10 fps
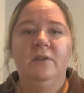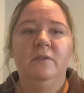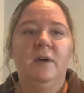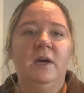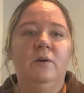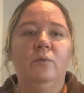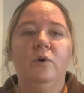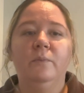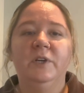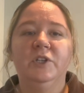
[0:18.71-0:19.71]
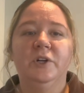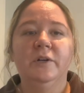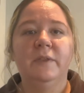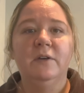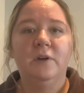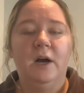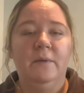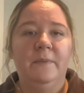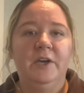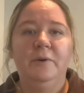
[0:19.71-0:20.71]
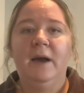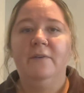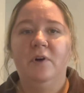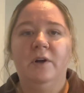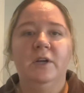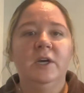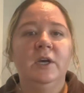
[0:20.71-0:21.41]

that we'll be sure that you have on